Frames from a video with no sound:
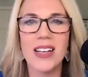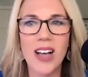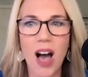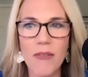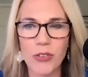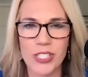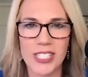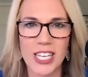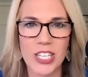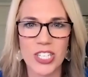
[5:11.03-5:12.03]

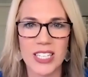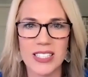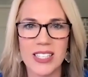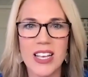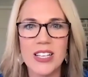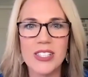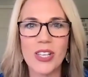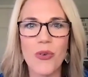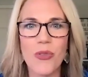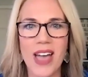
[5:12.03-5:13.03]
conversations
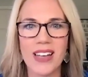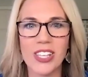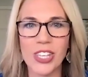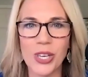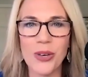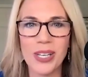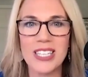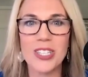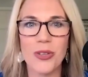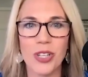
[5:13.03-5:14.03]
so that you
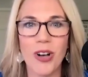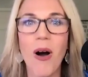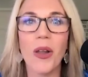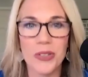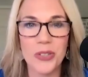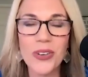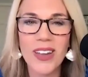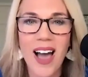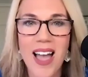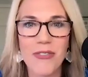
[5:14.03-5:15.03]
can do the call in your
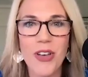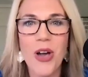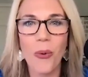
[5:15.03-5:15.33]
life,